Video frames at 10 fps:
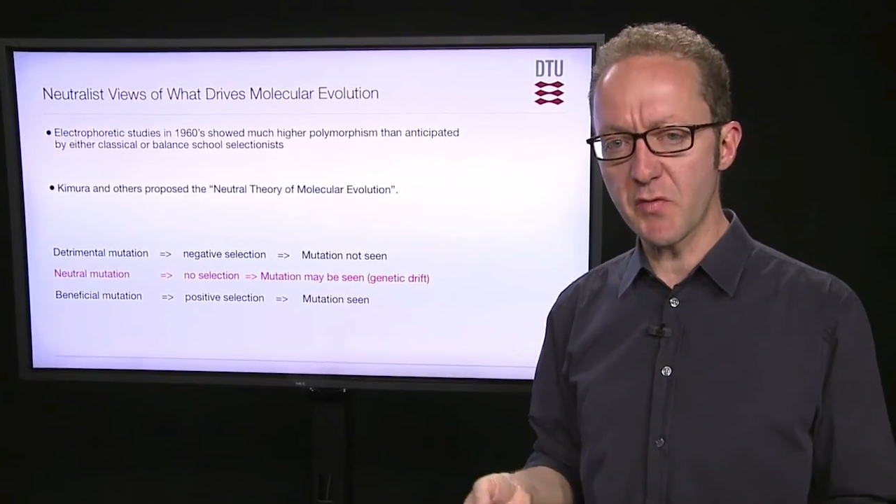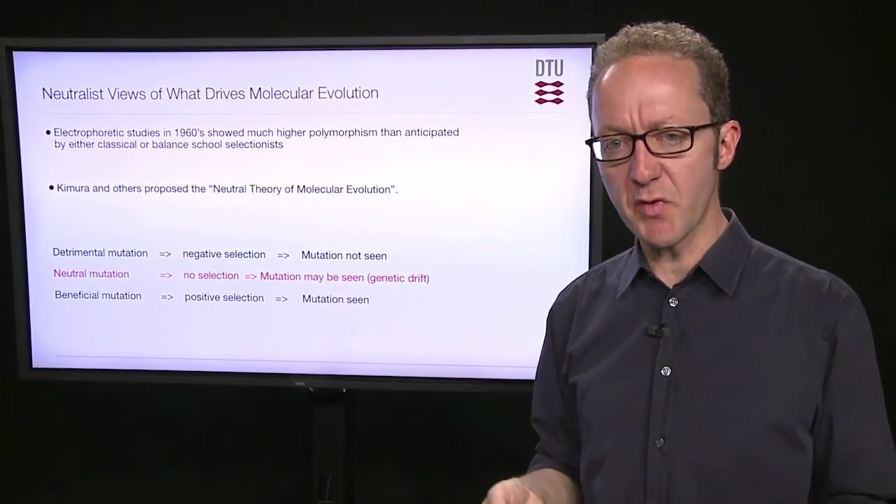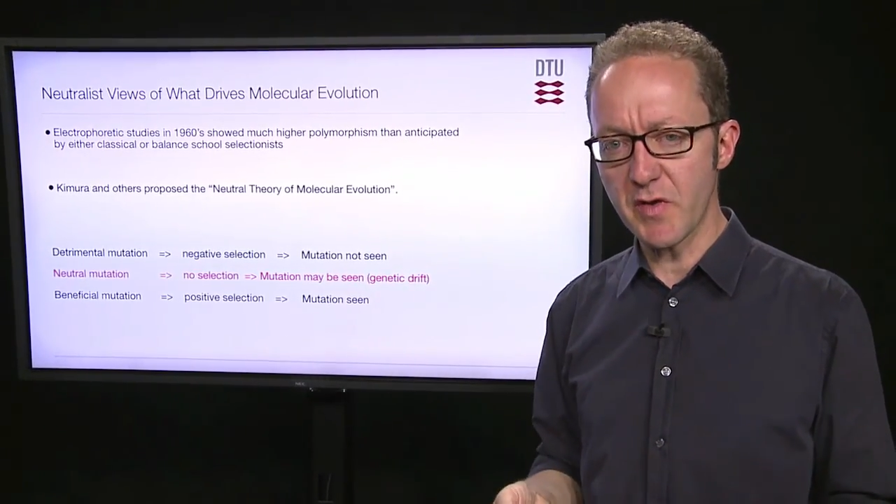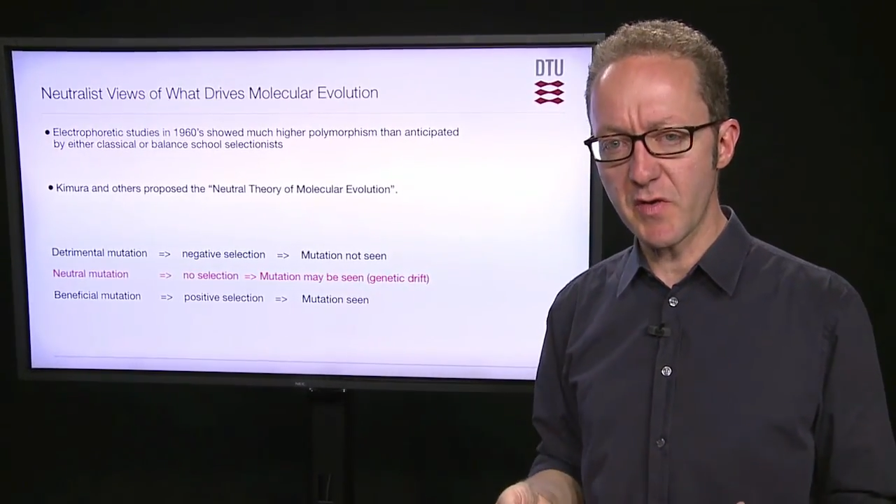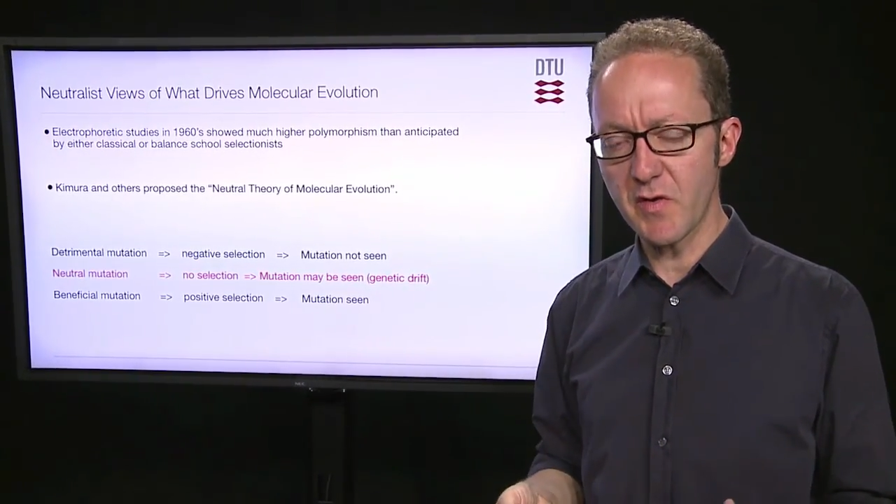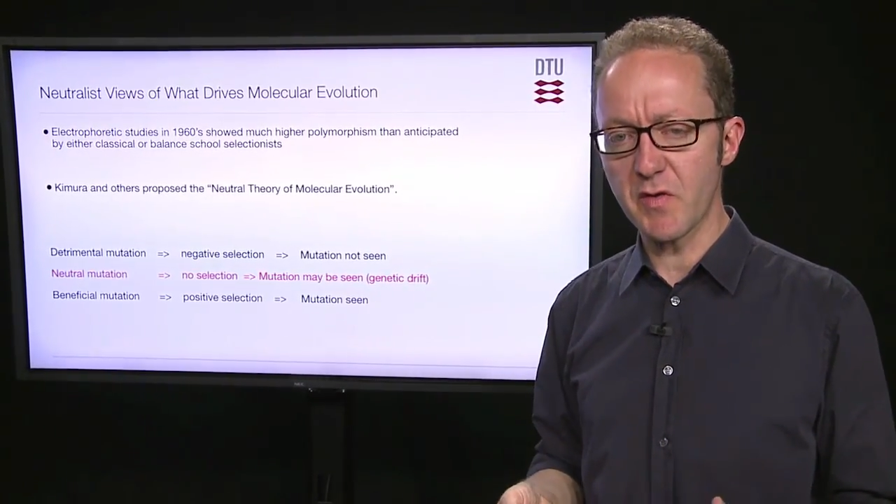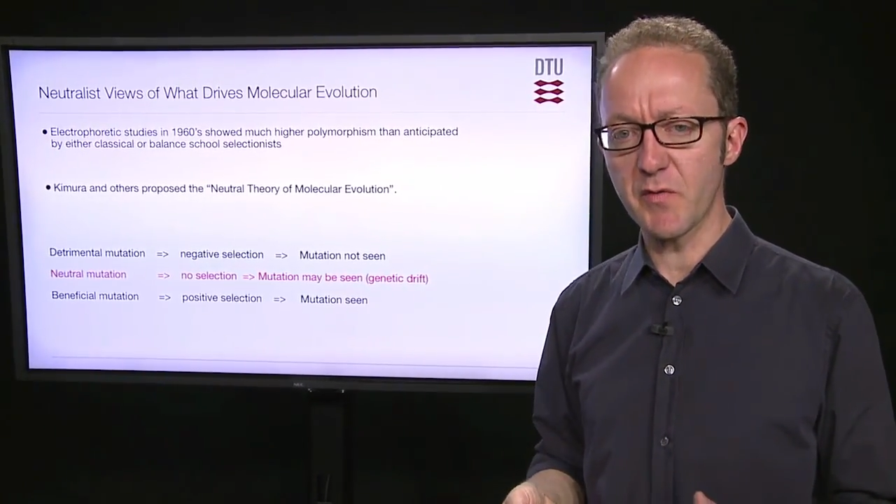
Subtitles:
for instance,